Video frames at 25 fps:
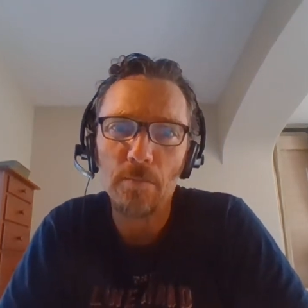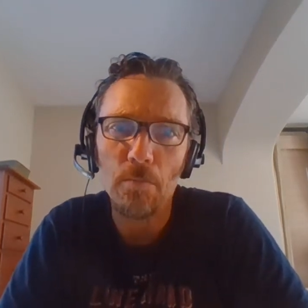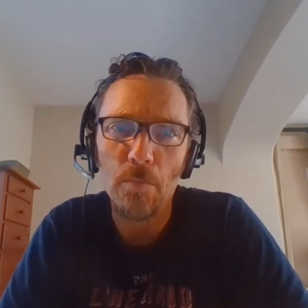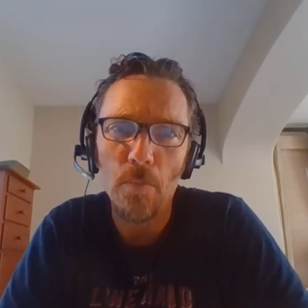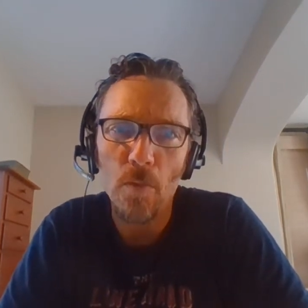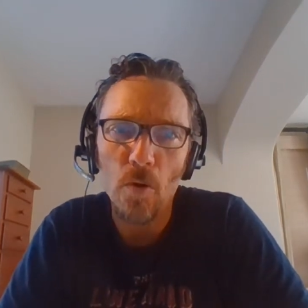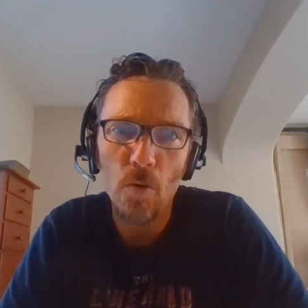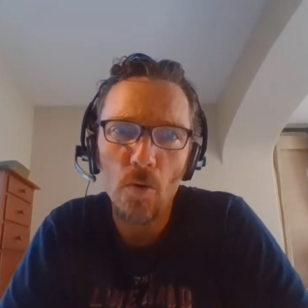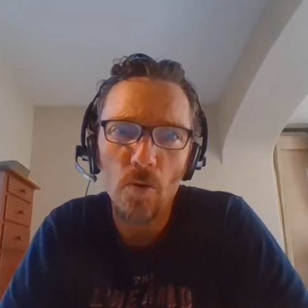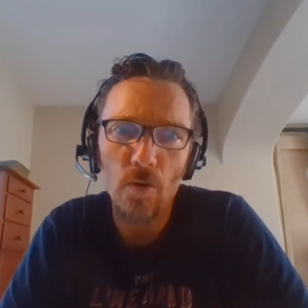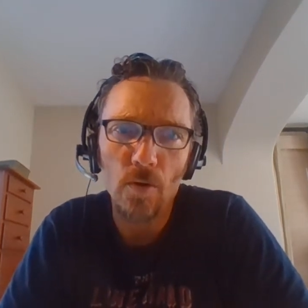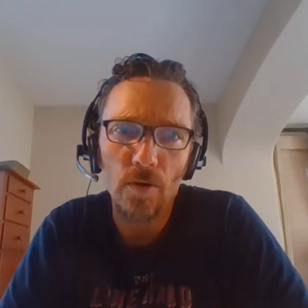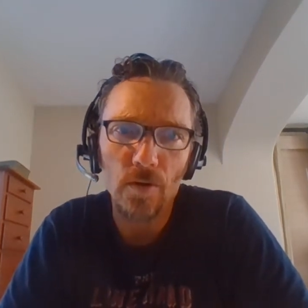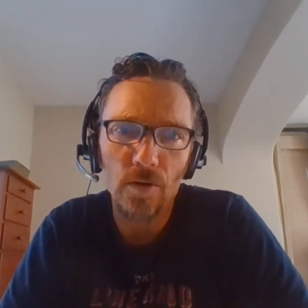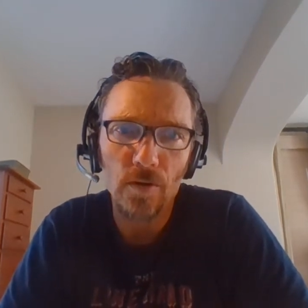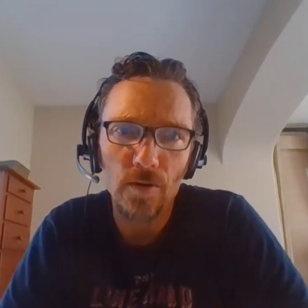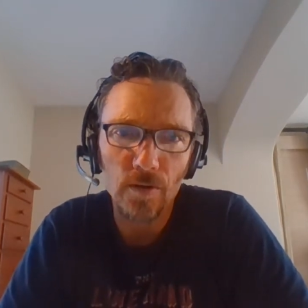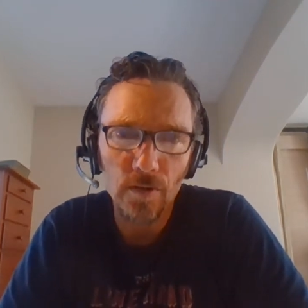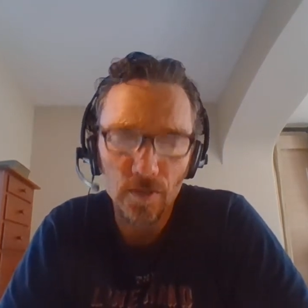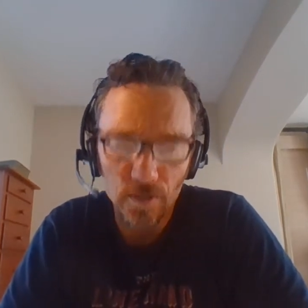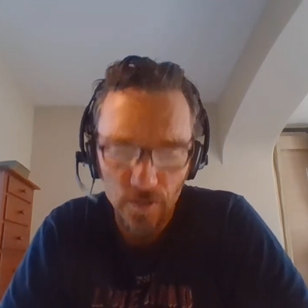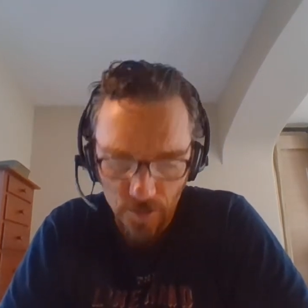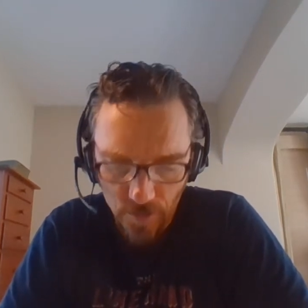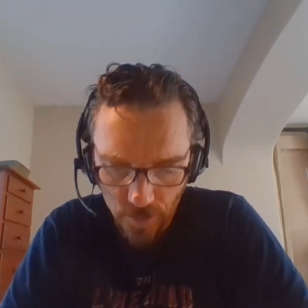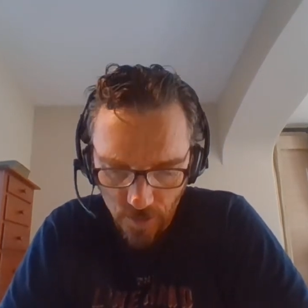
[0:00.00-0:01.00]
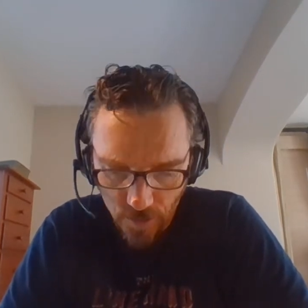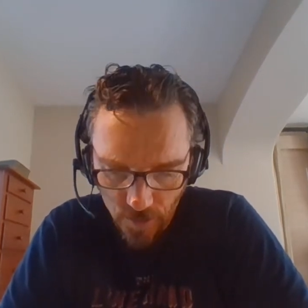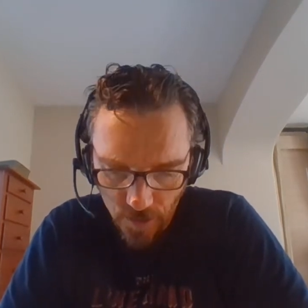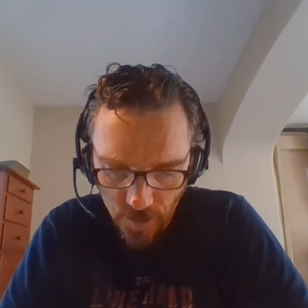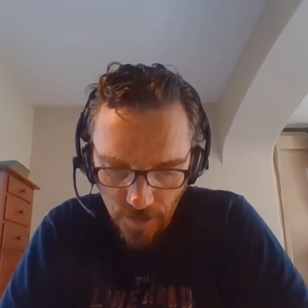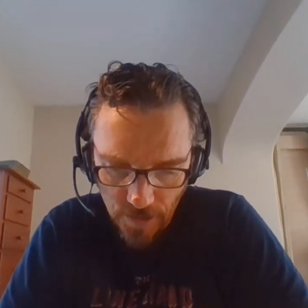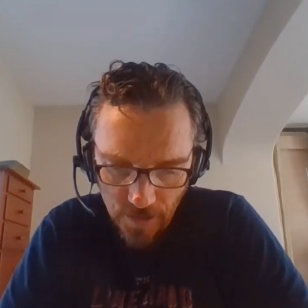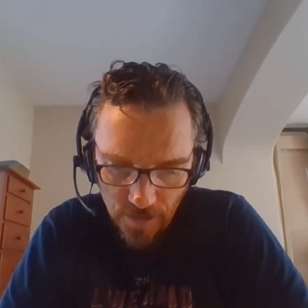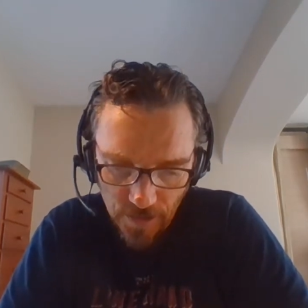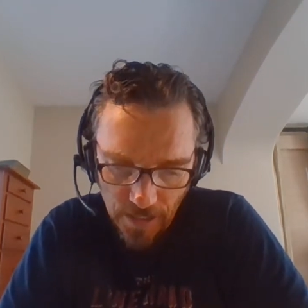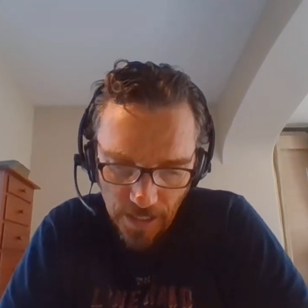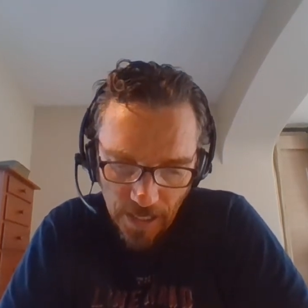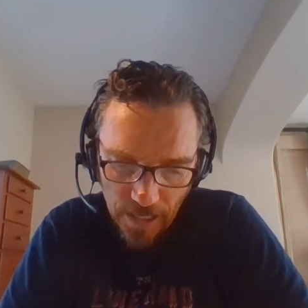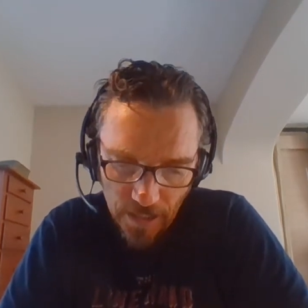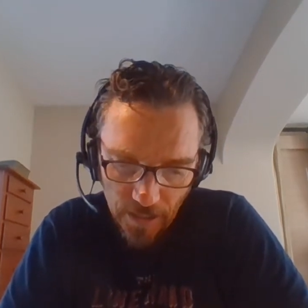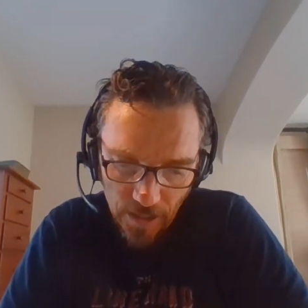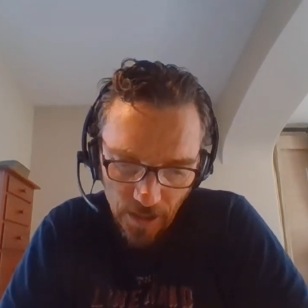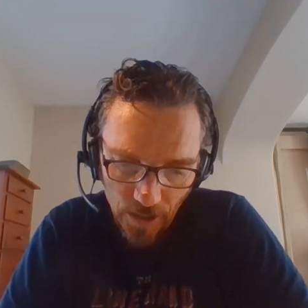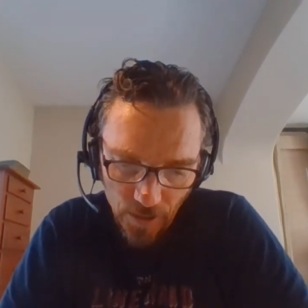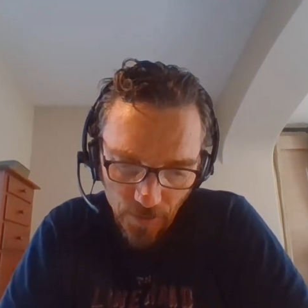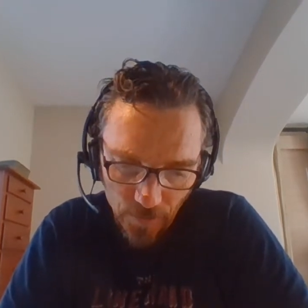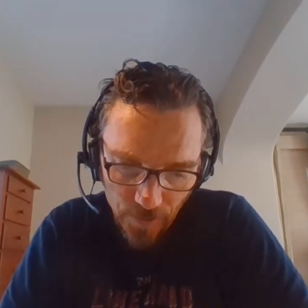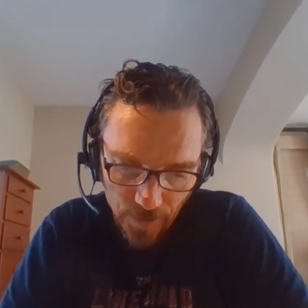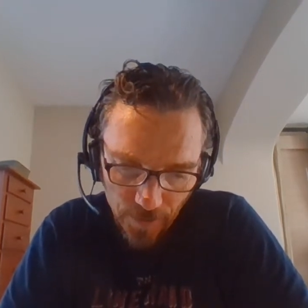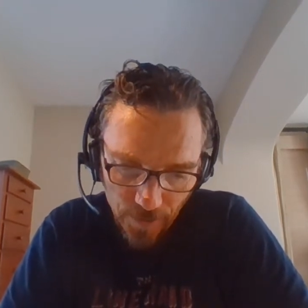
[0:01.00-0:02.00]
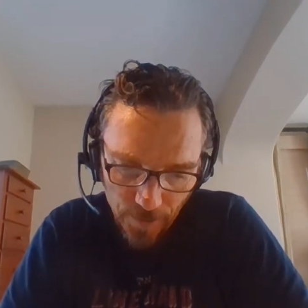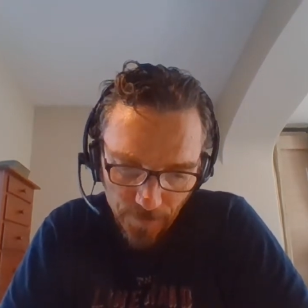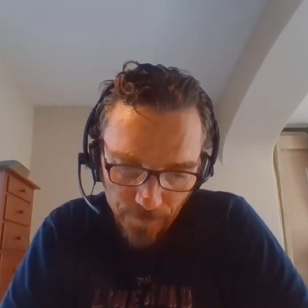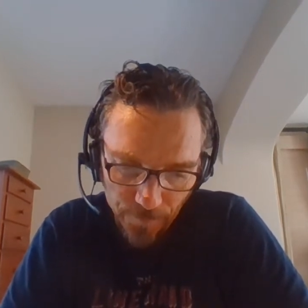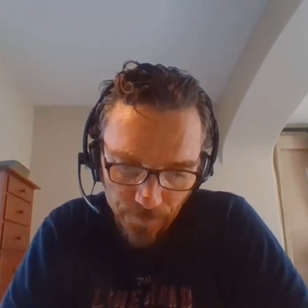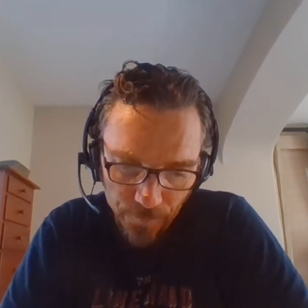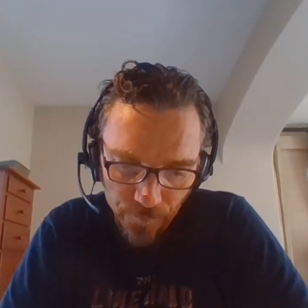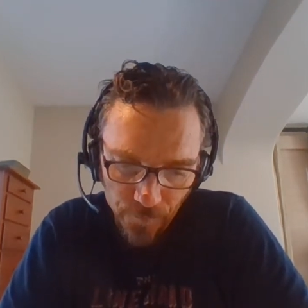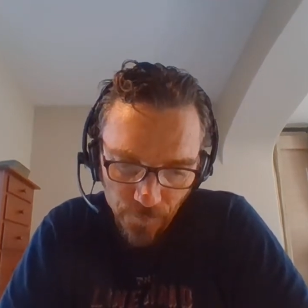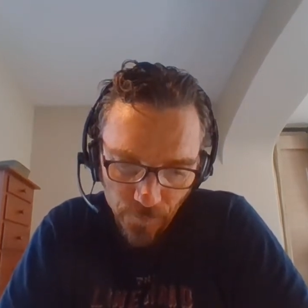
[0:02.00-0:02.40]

more in that area.